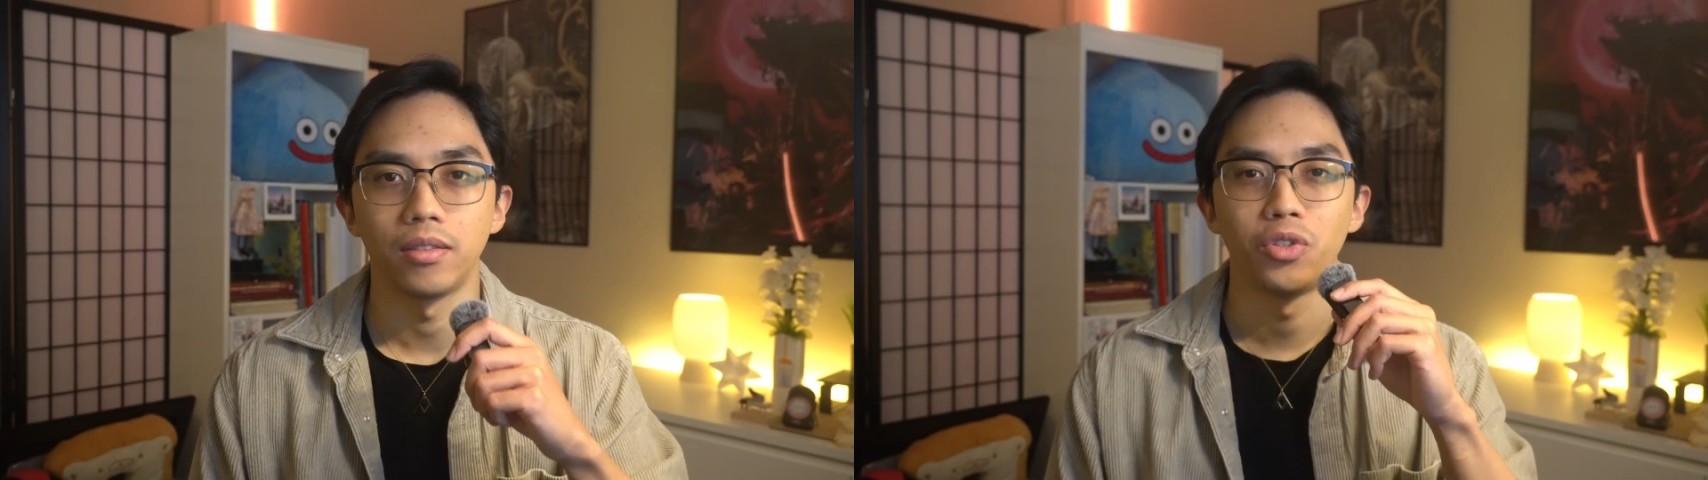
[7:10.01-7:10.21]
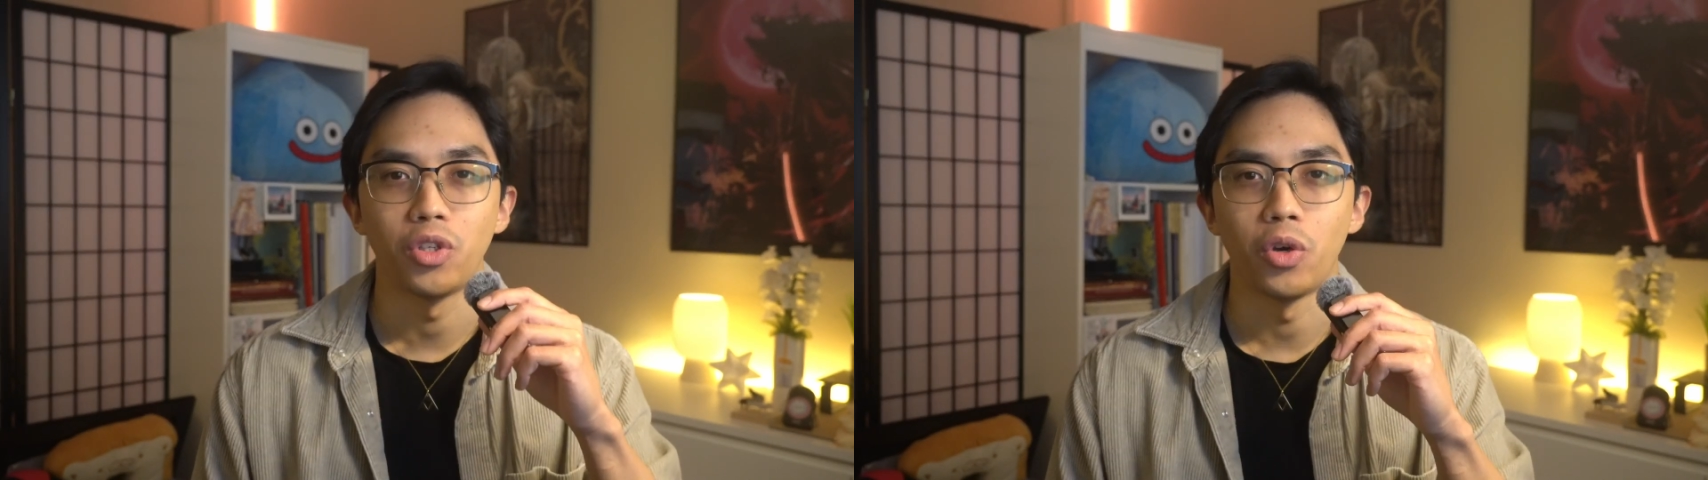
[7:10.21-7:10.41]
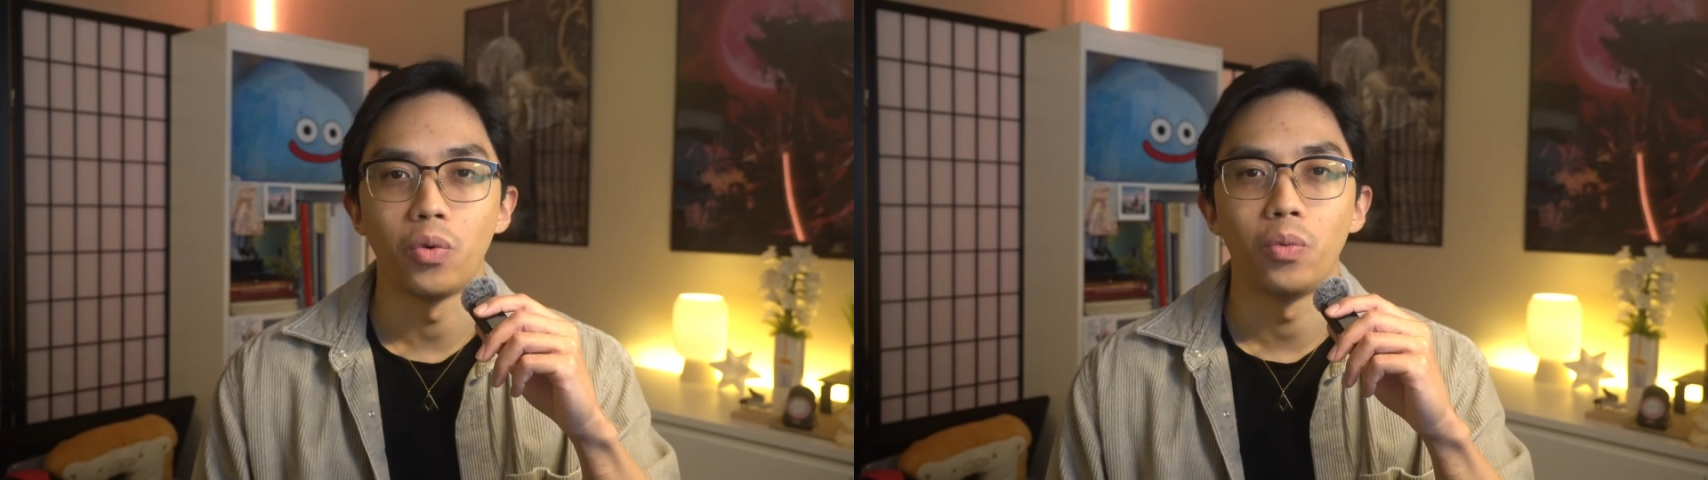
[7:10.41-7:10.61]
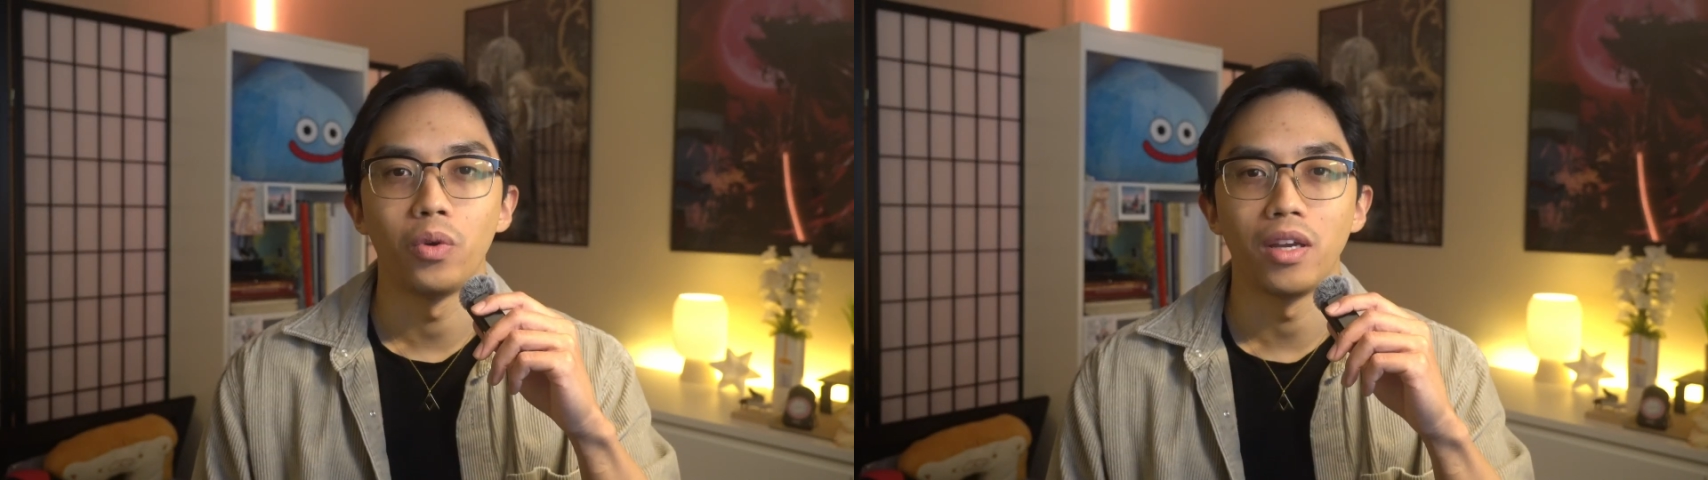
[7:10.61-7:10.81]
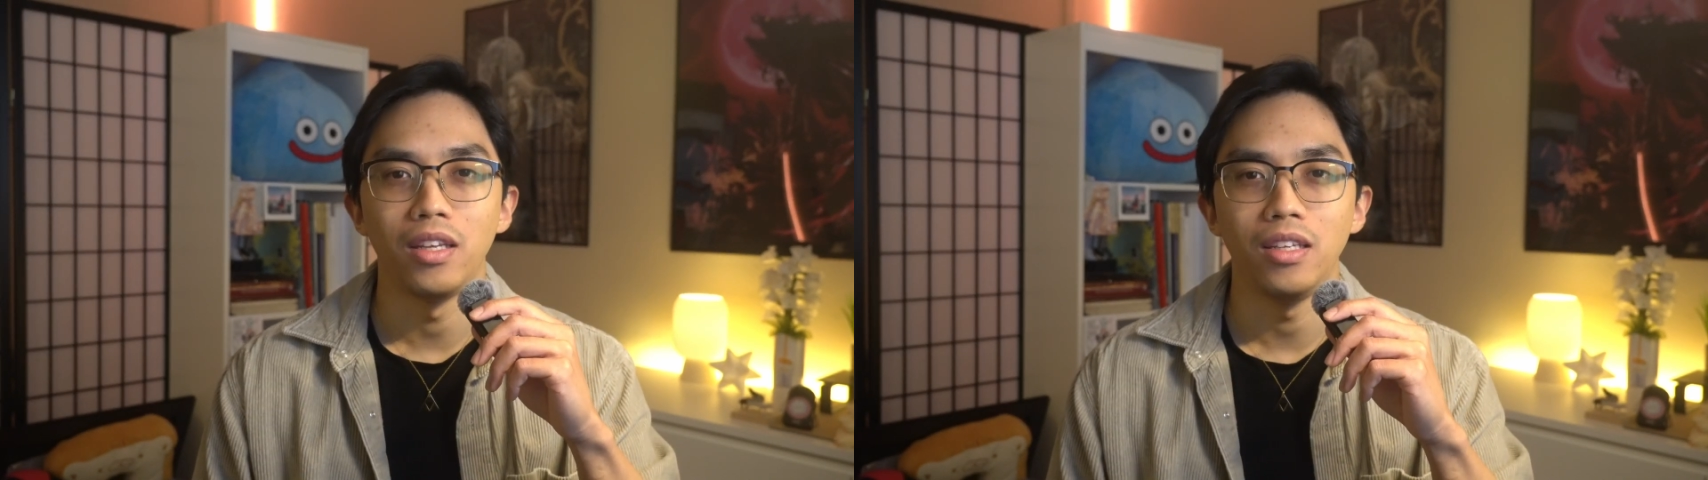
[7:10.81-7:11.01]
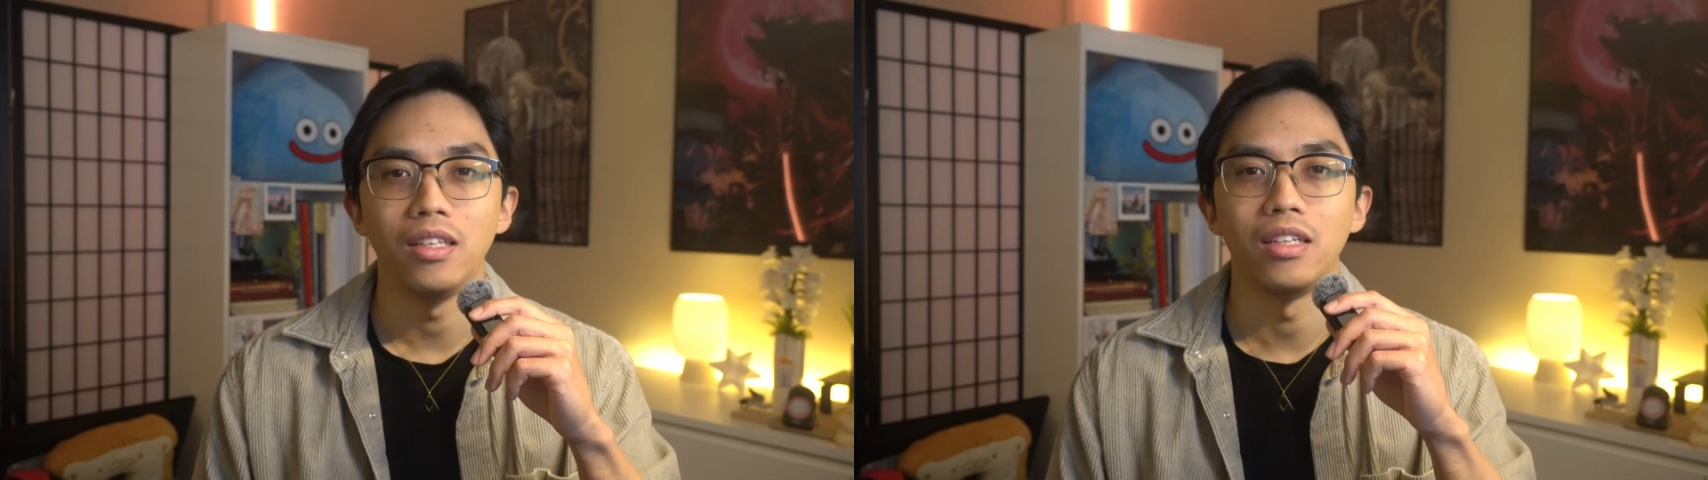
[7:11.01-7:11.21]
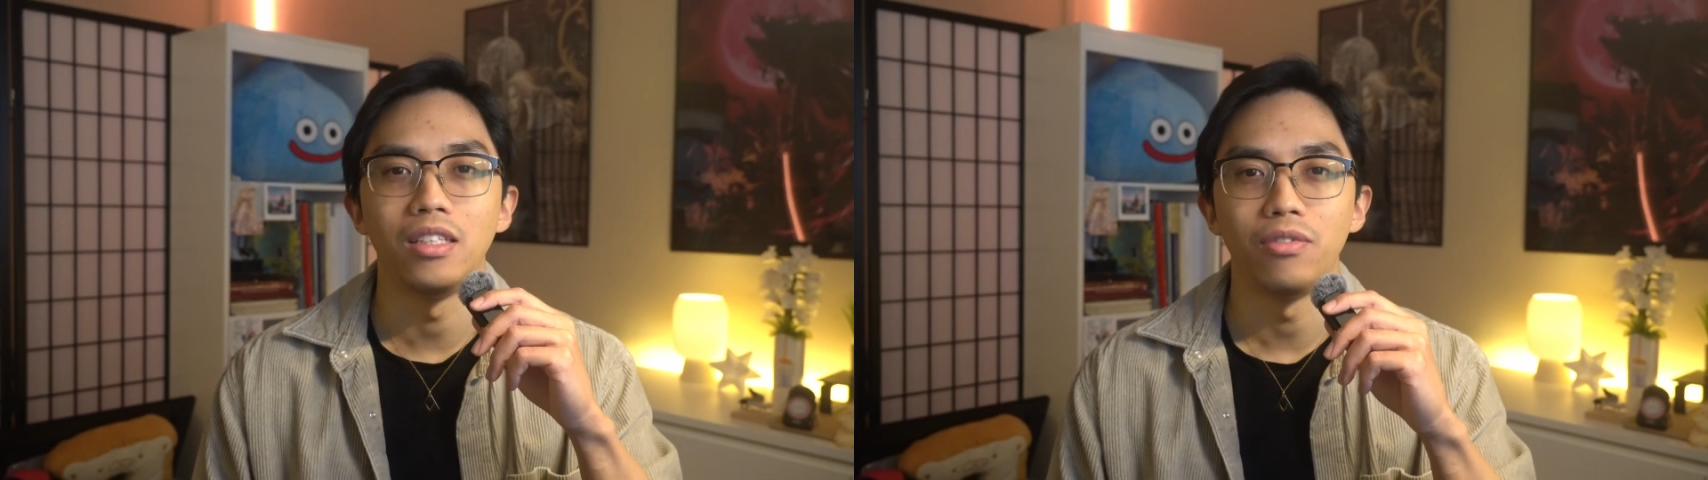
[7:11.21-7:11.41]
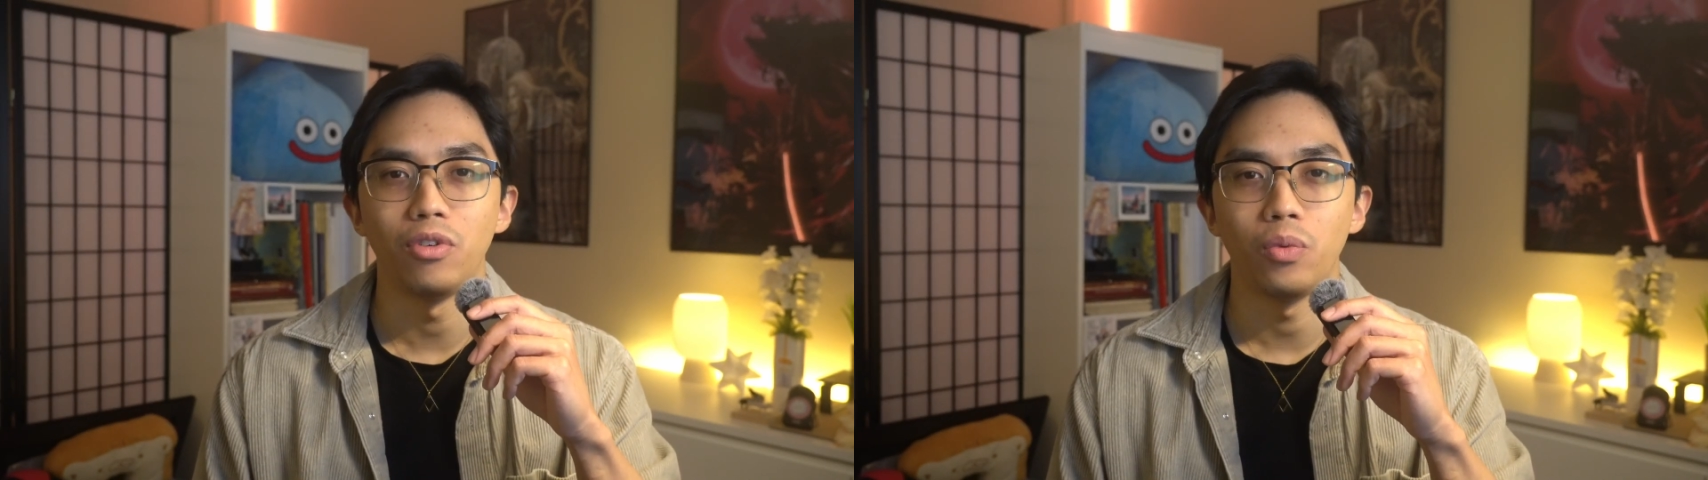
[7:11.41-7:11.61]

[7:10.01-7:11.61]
So, we're gonna need a different